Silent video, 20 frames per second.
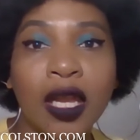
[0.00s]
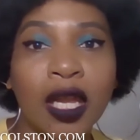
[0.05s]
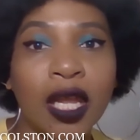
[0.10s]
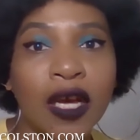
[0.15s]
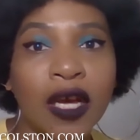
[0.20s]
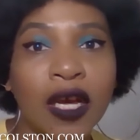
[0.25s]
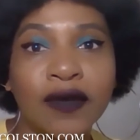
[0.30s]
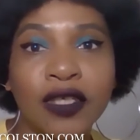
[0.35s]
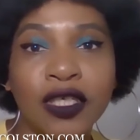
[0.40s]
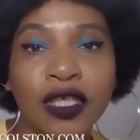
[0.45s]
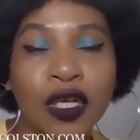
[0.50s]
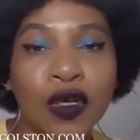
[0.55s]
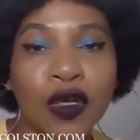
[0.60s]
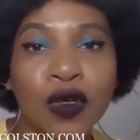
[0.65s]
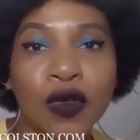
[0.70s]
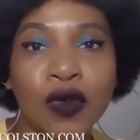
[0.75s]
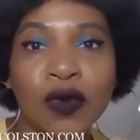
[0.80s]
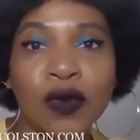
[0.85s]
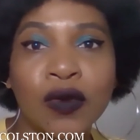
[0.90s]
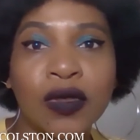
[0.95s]
Love
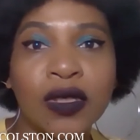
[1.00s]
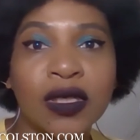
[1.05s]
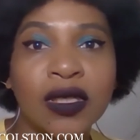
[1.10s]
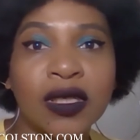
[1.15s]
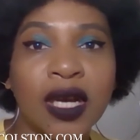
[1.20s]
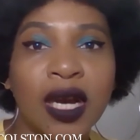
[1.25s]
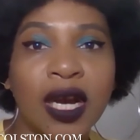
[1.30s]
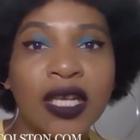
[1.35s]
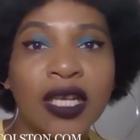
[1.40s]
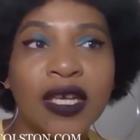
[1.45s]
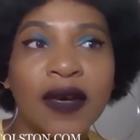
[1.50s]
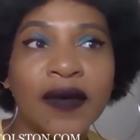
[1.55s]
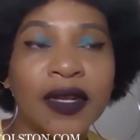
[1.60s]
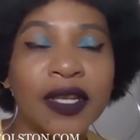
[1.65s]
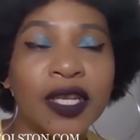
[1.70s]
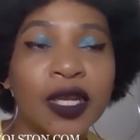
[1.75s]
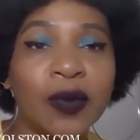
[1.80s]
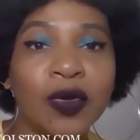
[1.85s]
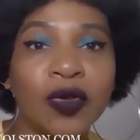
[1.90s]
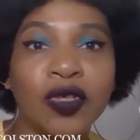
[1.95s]
Jones, A
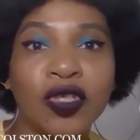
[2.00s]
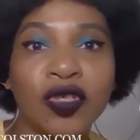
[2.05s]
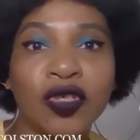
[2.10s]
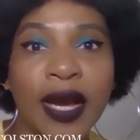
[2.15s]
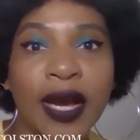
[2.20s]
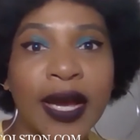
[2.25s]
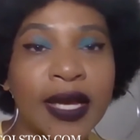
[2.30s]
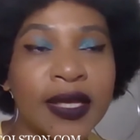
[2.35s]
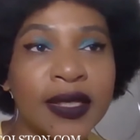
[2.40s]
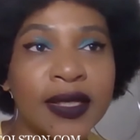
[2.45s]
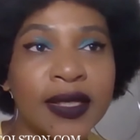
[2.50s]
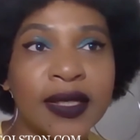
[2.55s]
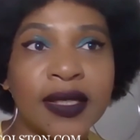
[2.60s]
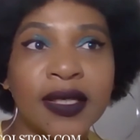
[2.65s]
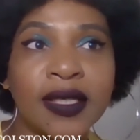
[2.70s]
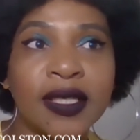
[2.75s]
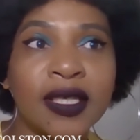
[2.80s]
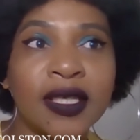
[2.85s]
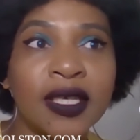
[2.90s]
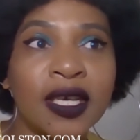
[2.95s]
Devil in a Blue
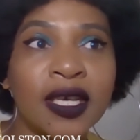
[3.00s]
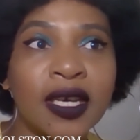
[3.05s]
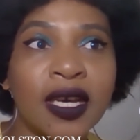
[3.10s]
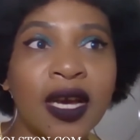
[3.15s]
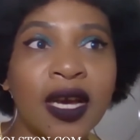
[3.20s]
Dress,